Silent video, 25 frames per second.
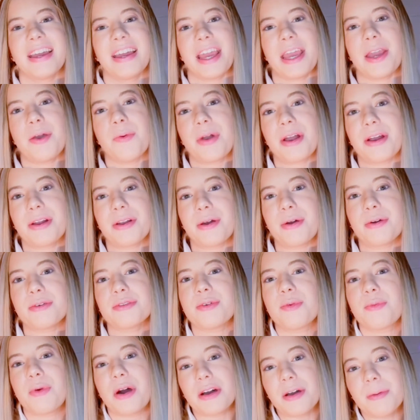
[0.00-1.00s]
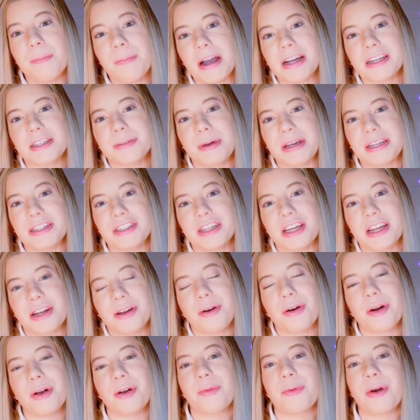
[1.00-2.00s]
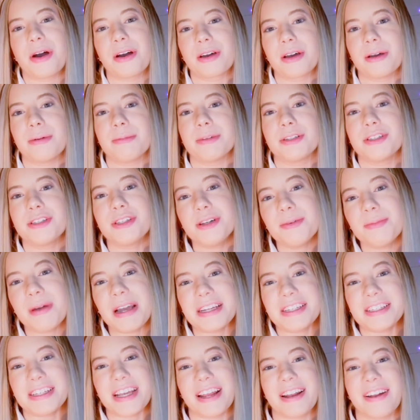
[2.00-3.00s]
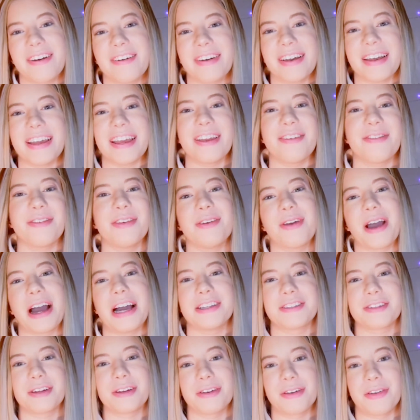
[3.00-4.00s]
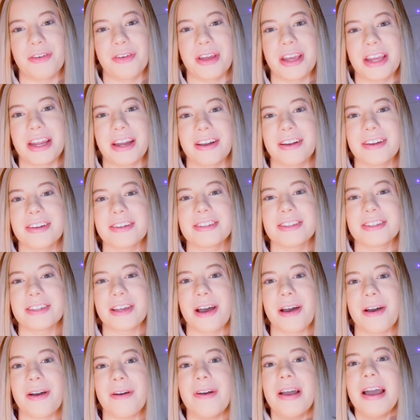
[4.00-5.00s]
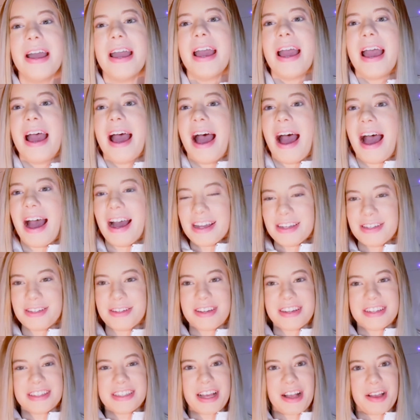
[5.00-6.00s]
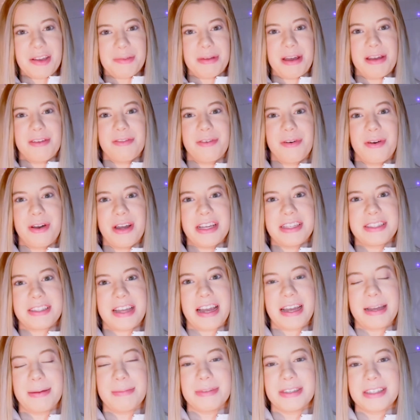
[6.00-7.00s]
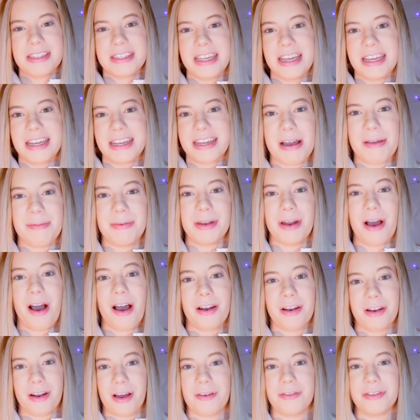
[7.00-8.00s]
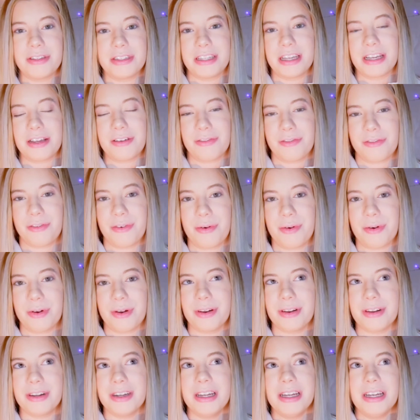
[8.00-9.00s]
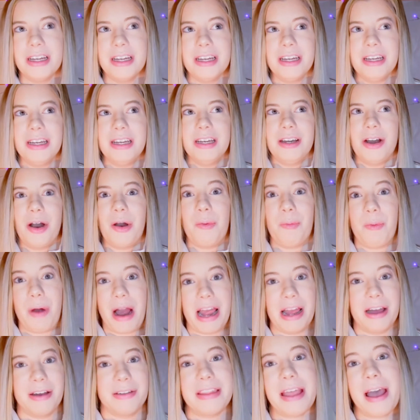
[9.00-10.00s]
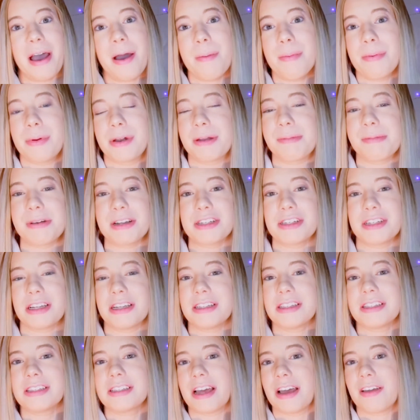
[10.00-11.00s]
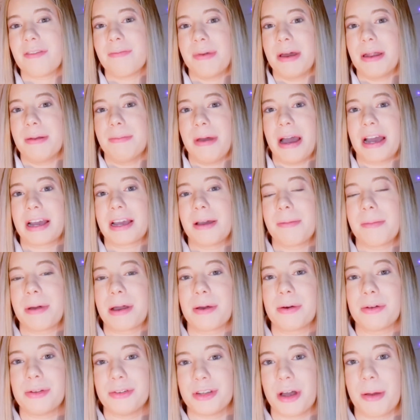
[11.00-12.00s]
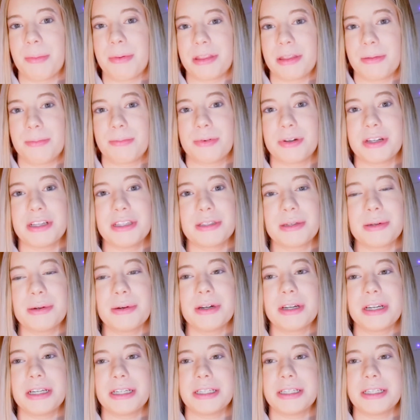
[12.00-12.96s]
weirdos, welcome back to my channel, or welcome to my channel if you guys are new here. So, as you can tell in my voice, I am sick. I've been on and off sick for a while now, pretty much since I've been back at my old job at the preschool, because you